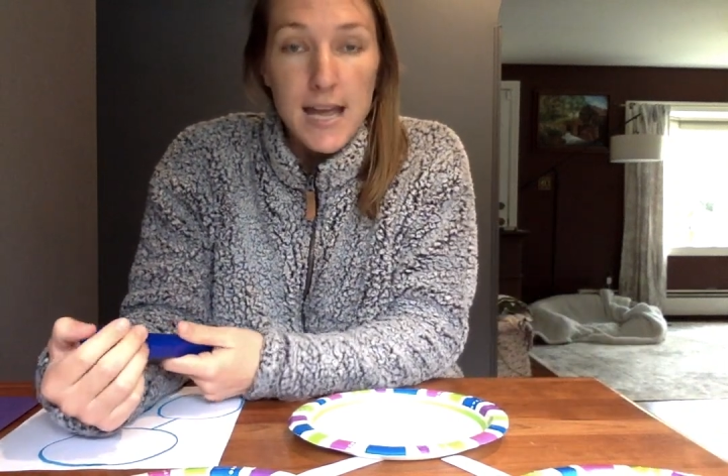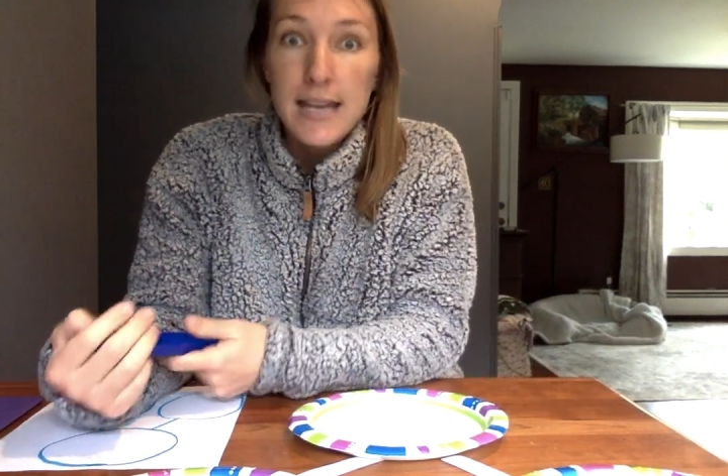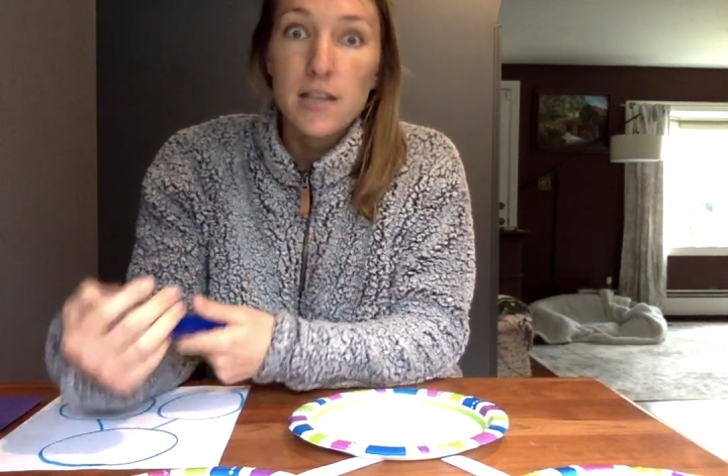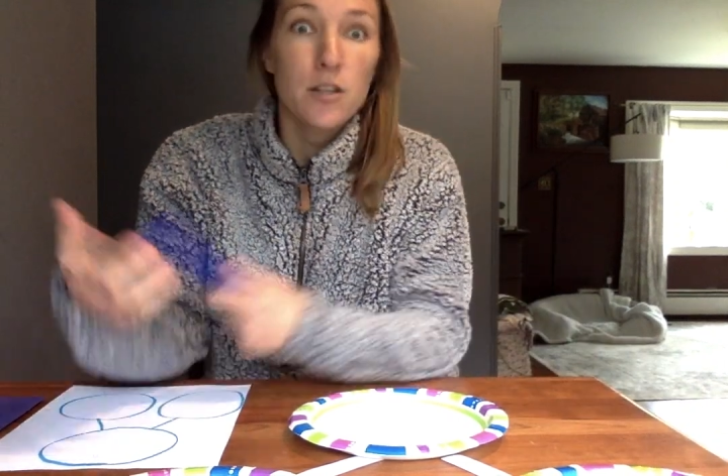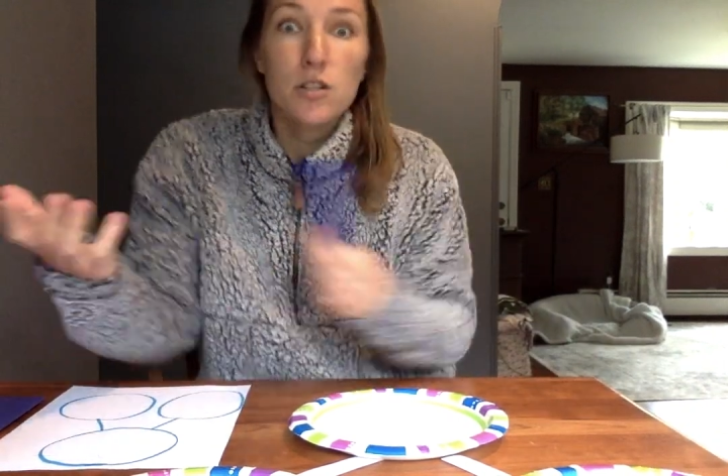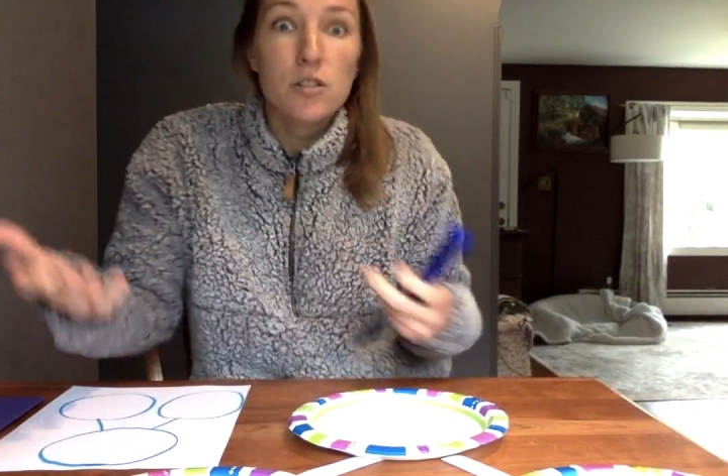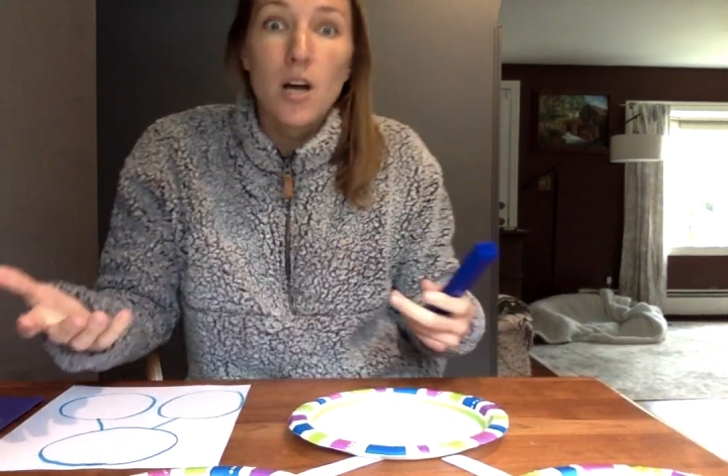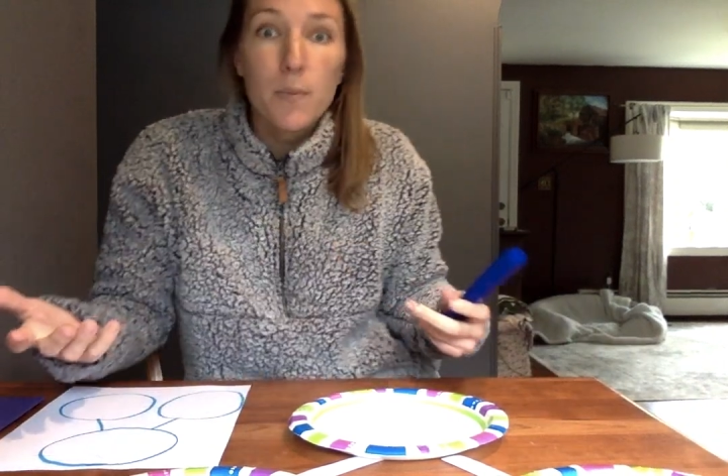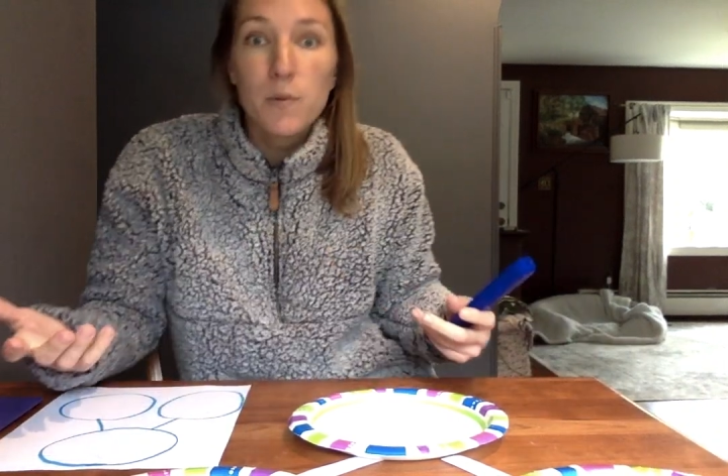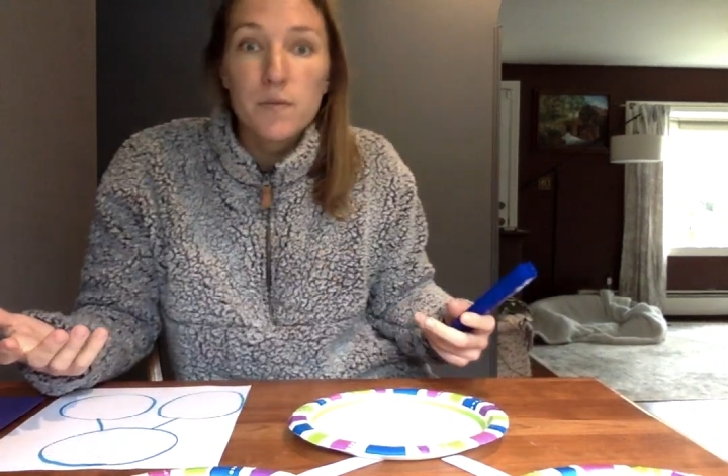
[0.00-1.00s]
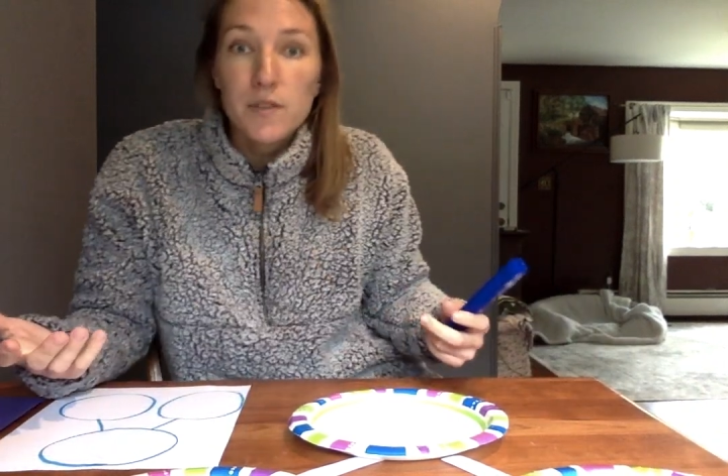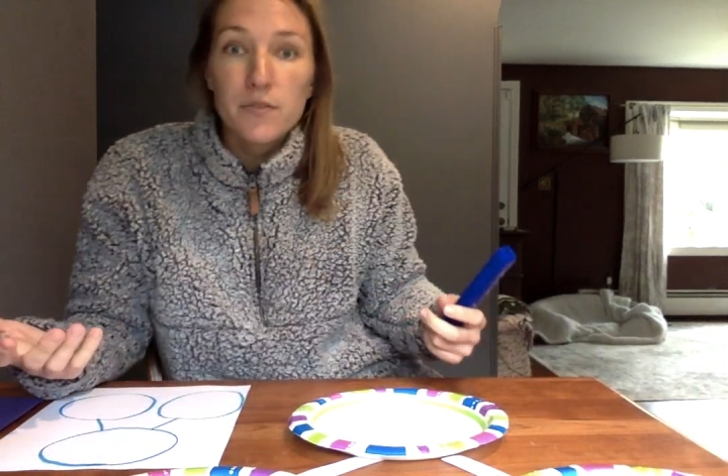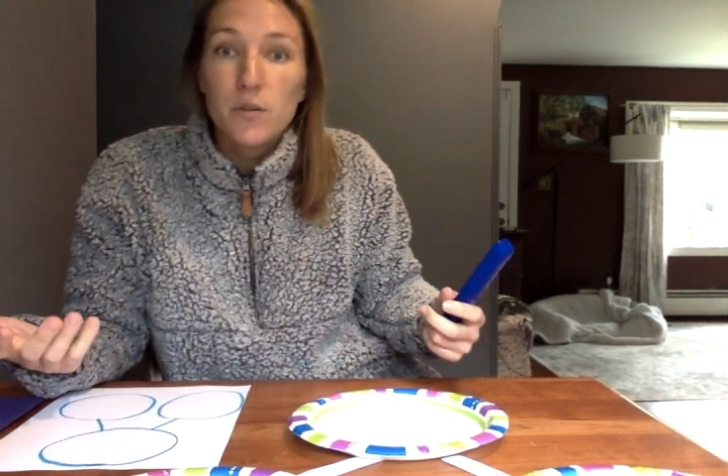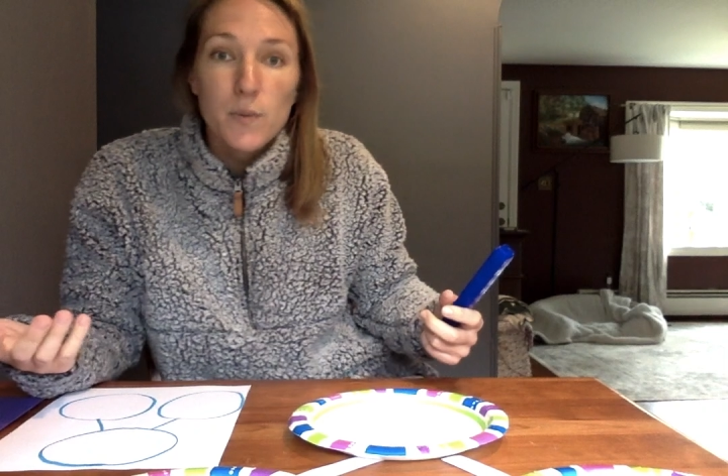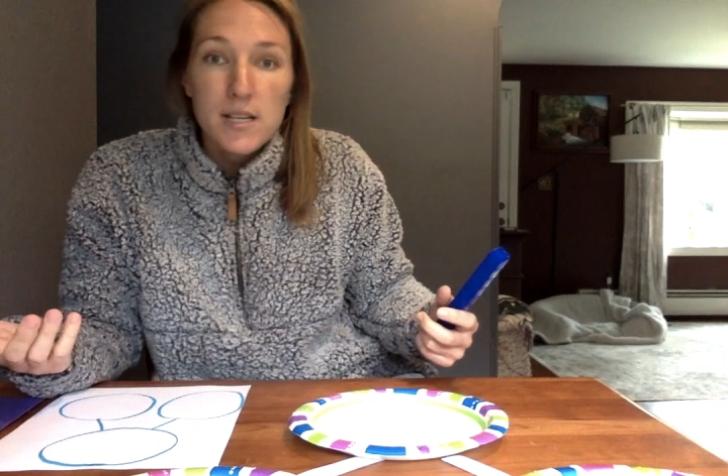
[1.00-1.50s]
and there's a couple of
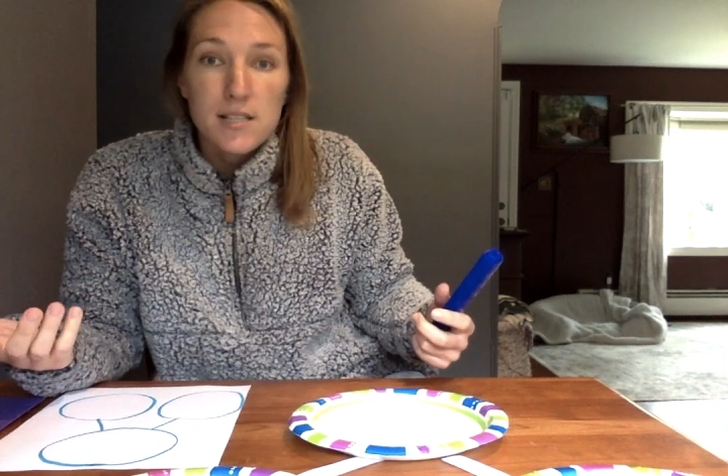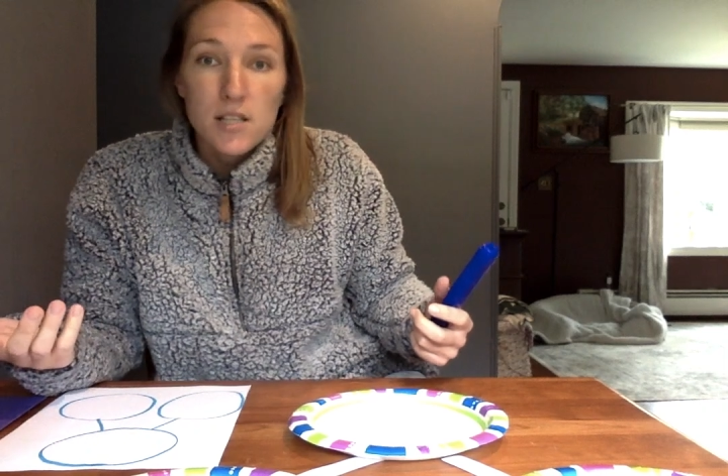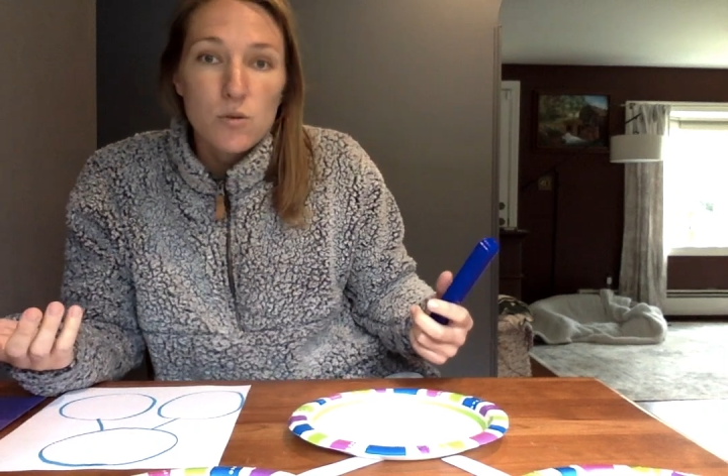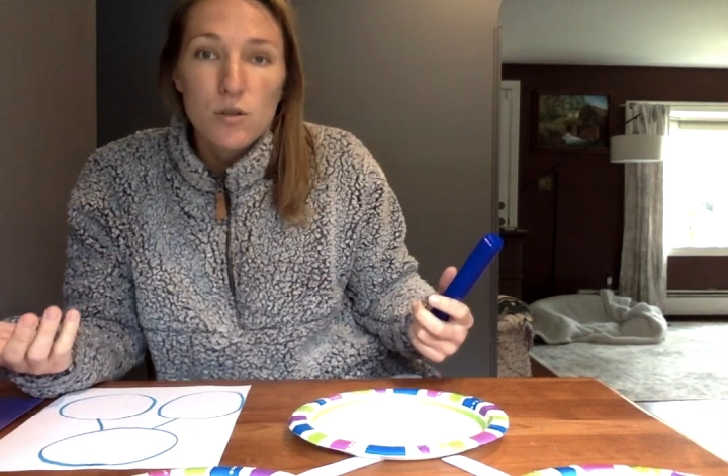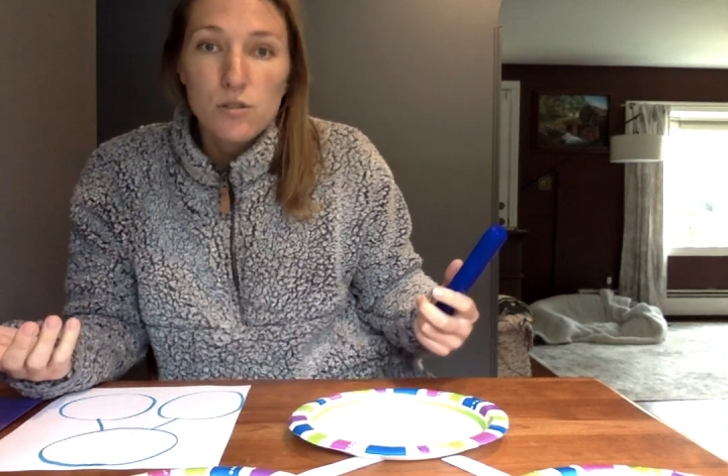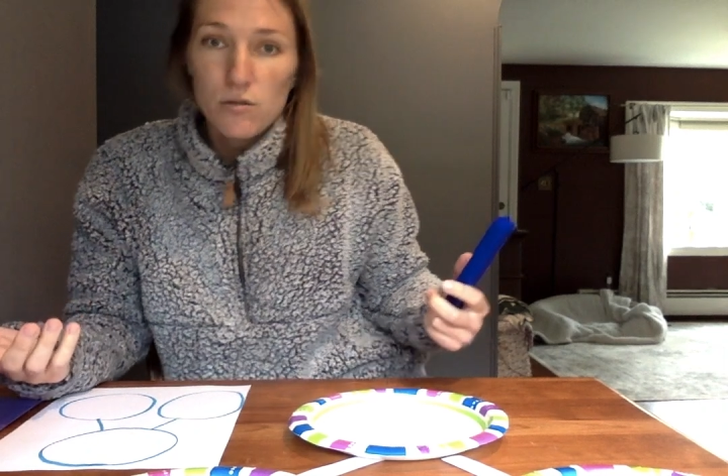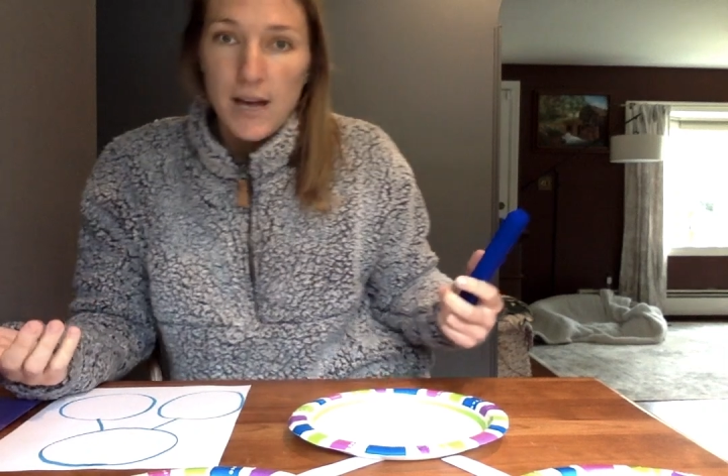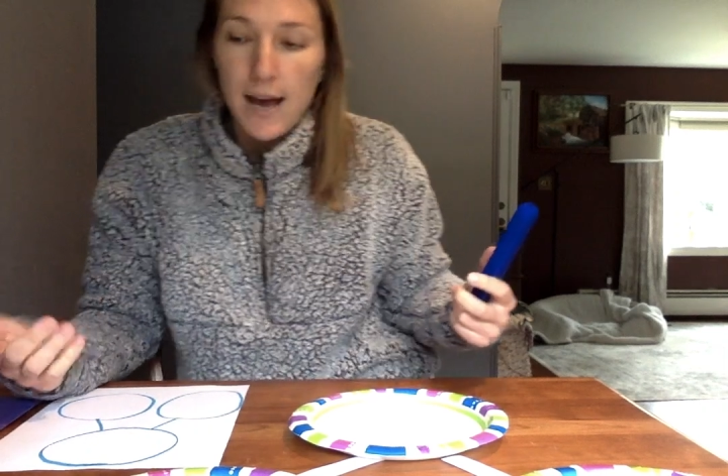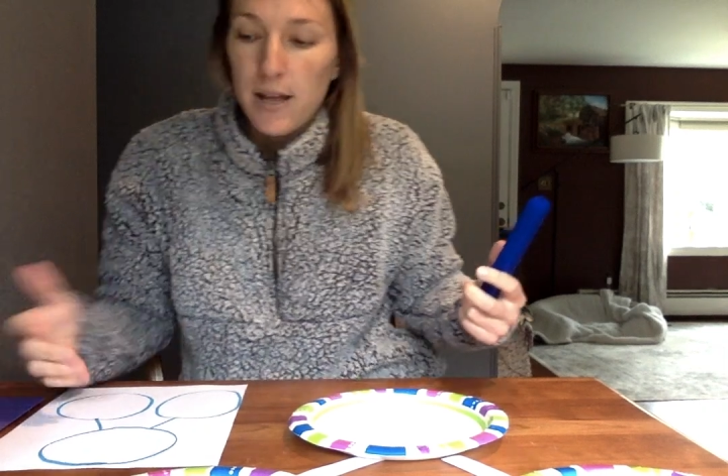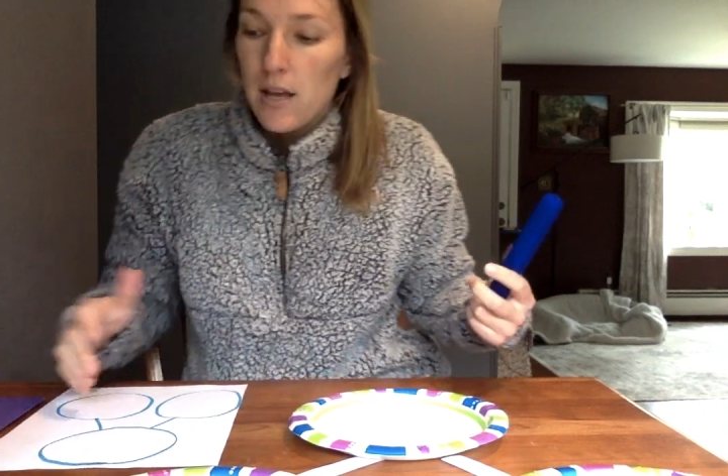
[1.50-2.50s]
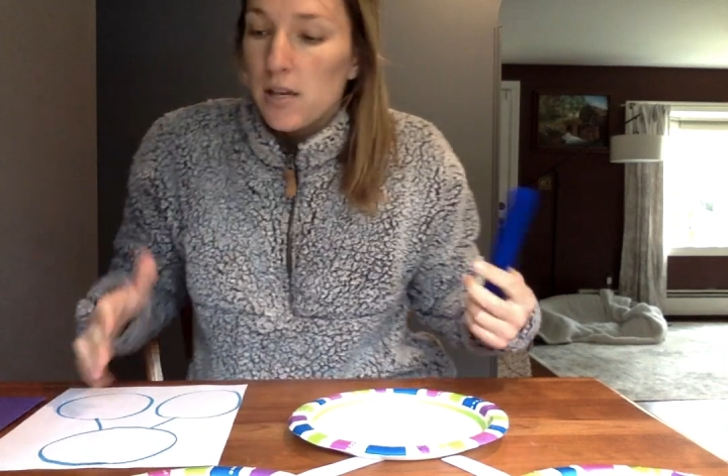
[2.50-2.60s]
different ways that you could do that.